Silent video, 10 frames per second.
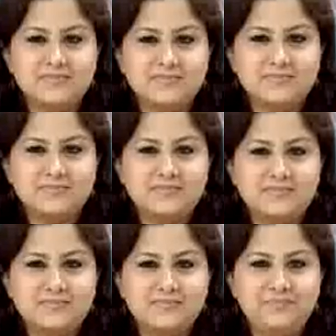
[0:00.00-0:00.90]

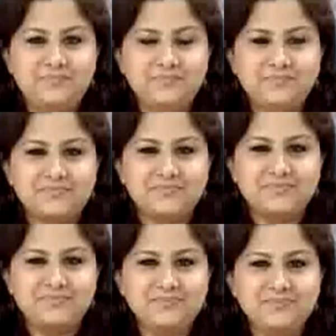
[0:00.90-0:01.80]

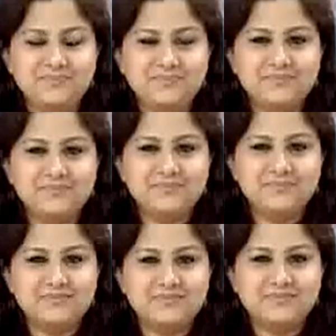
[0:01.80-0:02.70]

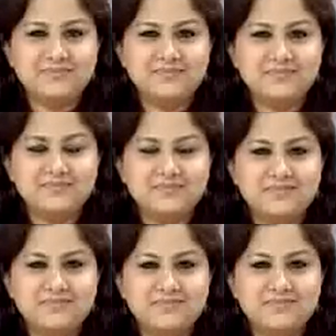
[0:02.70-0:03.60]

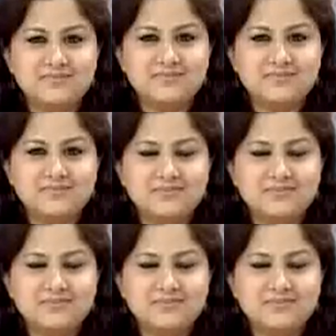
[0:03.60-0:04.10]
This person isn't speaking.